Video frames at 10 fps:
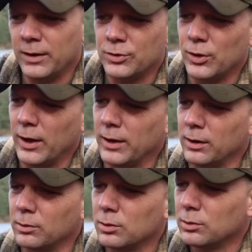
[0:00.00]
any
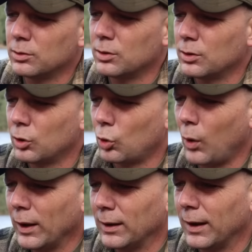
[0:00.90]
training
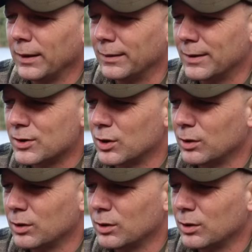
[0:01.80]
quite like this